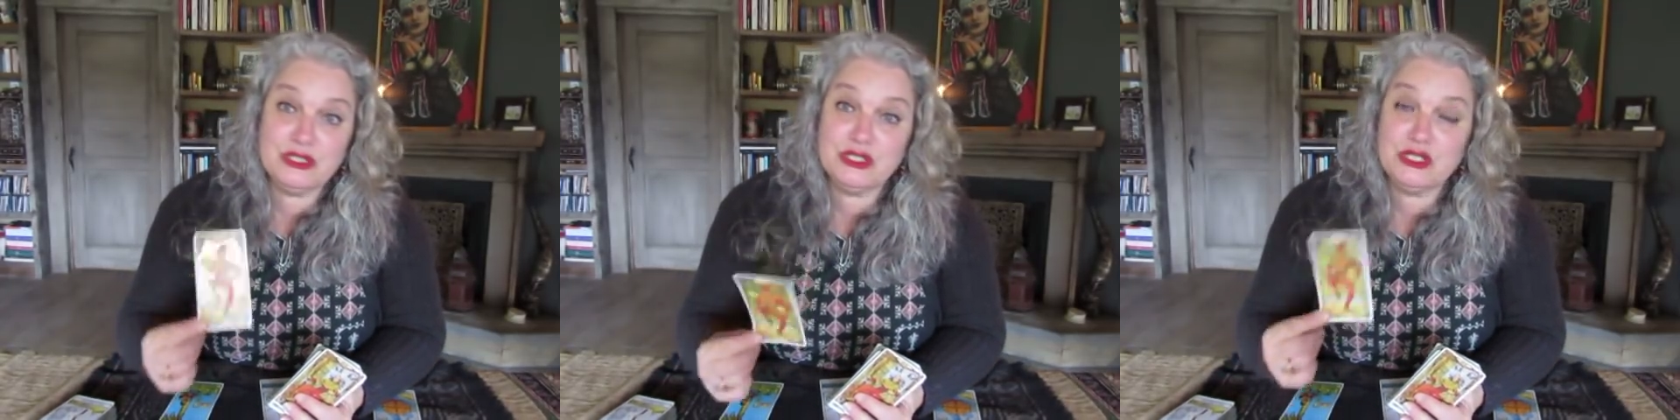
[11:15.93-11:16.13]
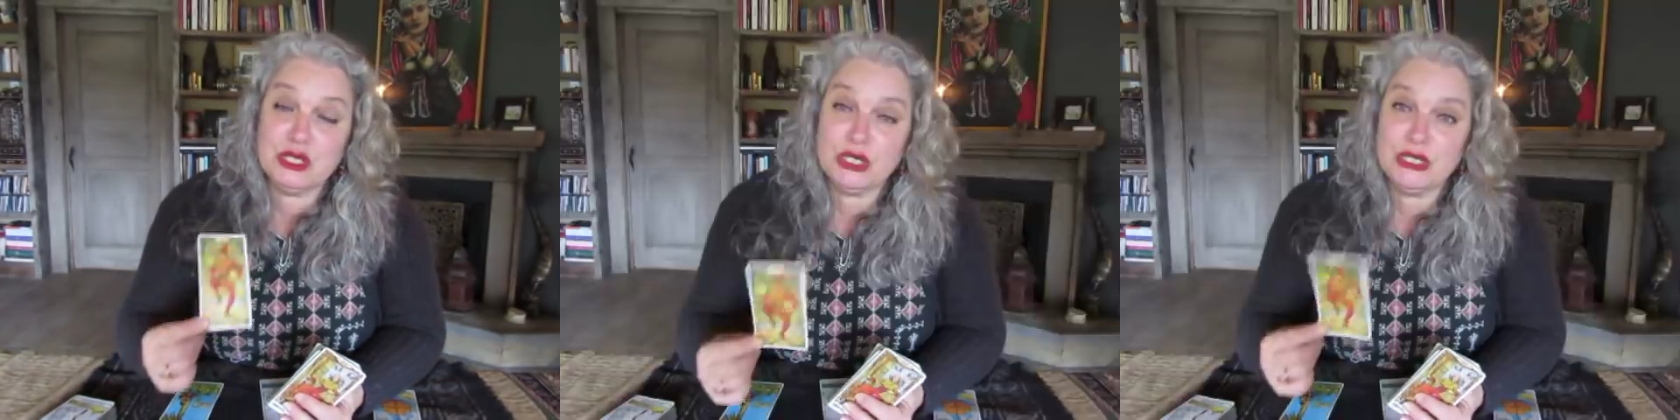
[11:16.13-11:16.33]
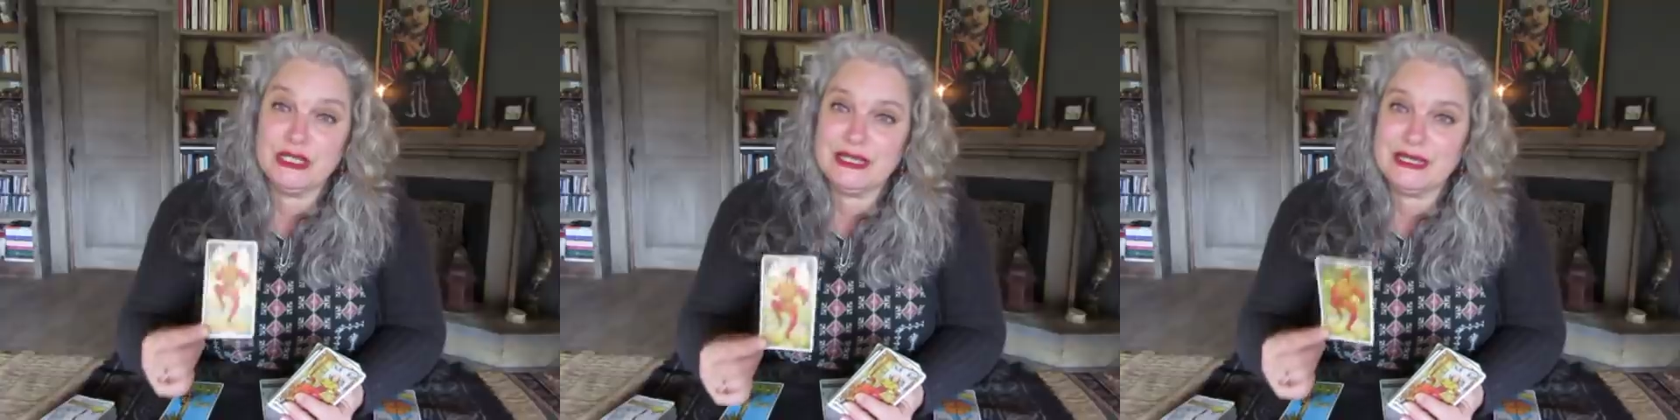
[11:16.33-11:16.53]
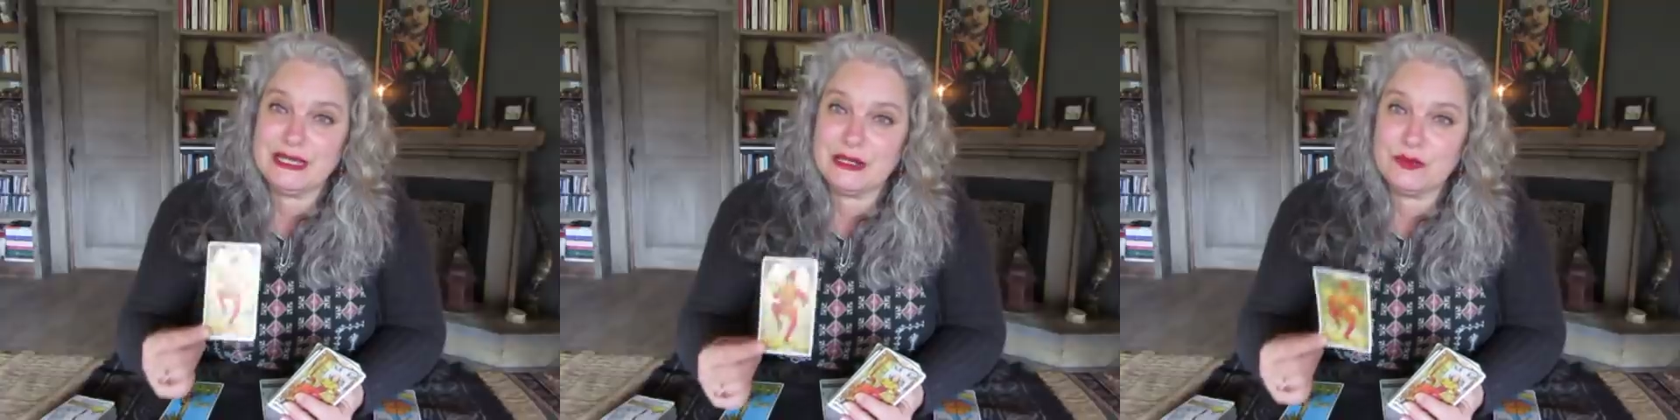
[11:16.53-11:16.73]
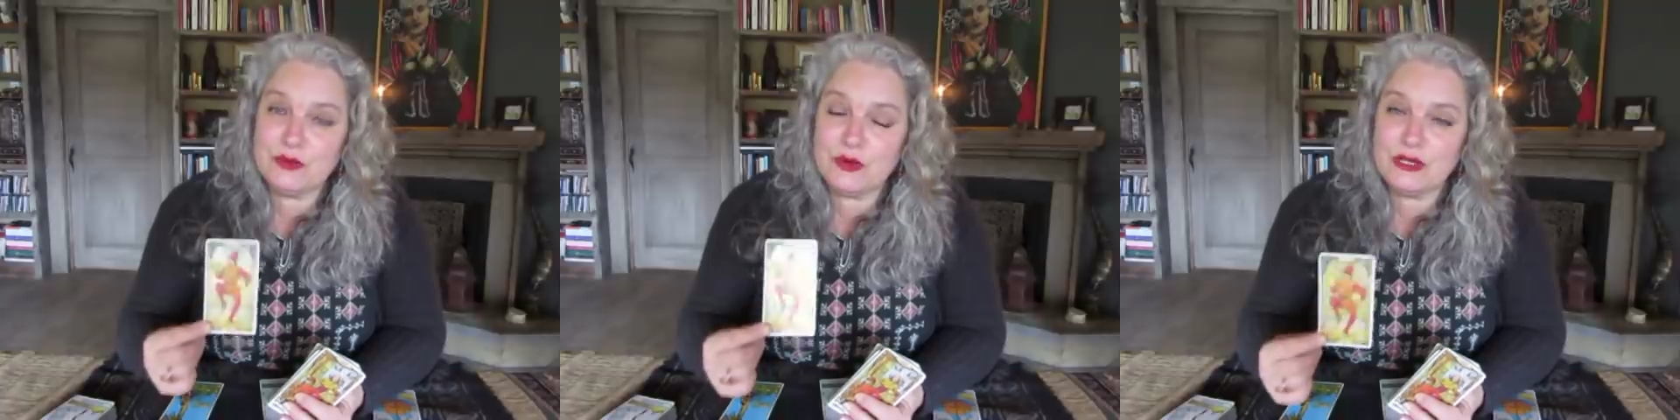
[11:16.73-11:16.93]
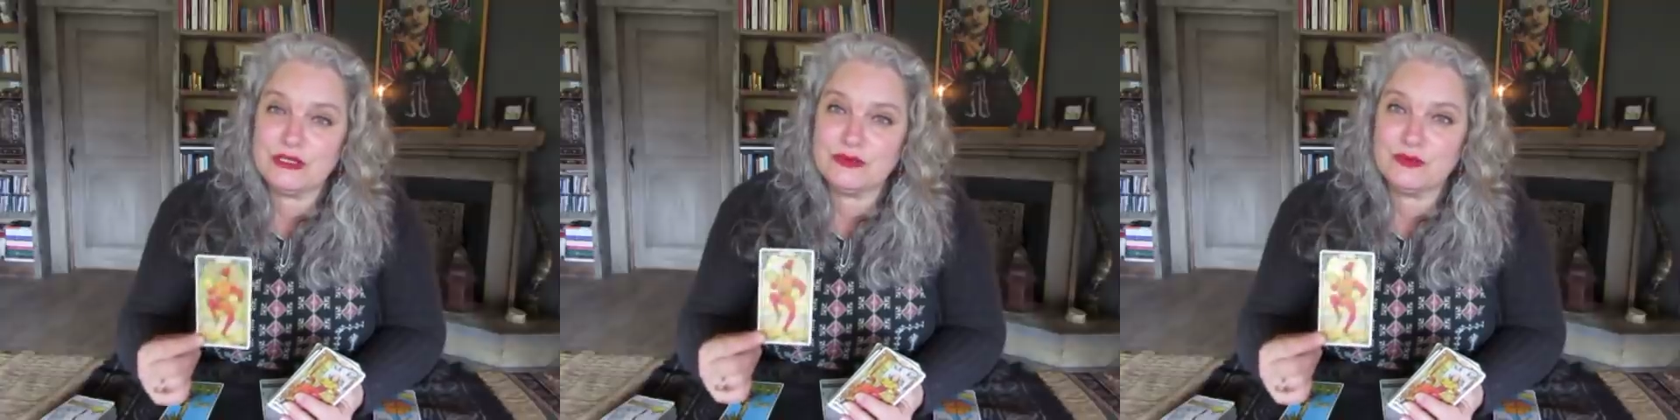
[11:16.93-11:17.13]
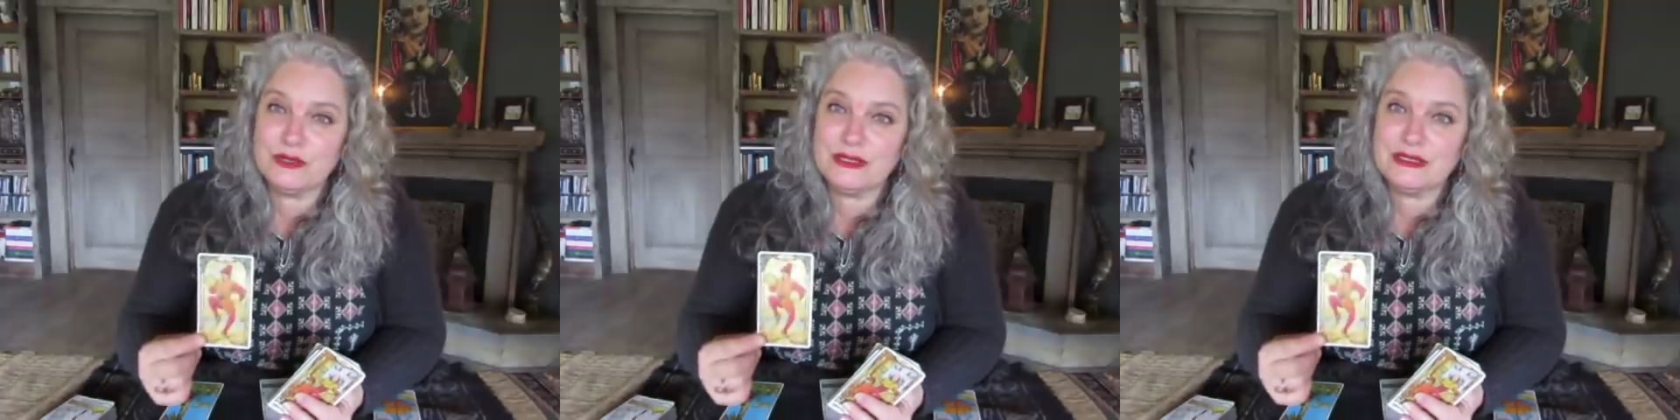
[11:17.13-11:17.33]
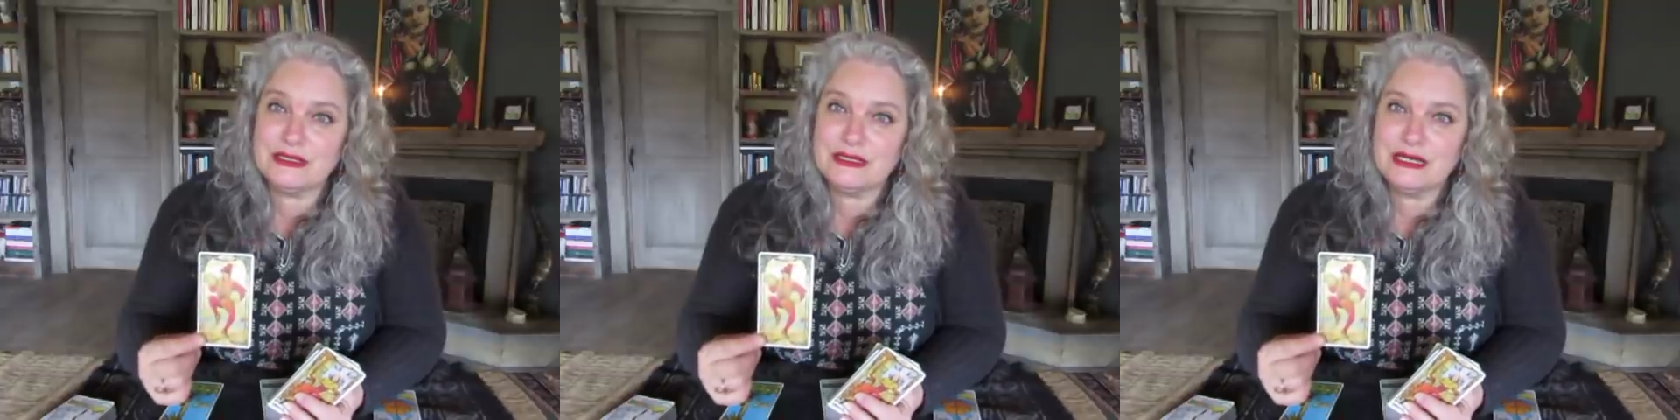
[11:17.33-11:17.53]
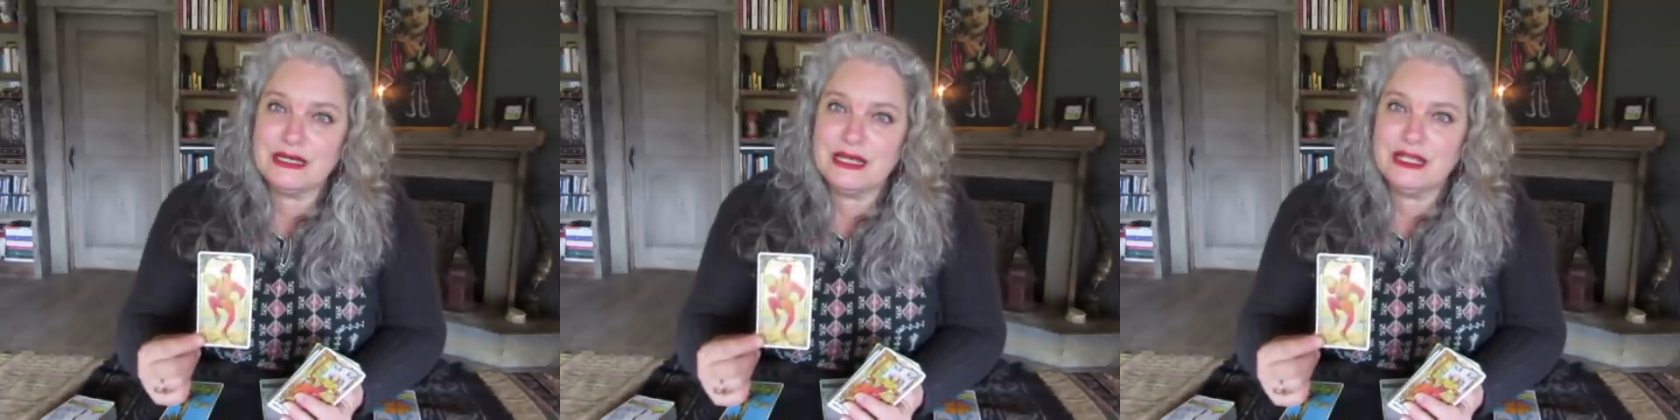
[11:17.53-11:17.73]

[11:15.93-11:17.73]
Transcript: juggling it was with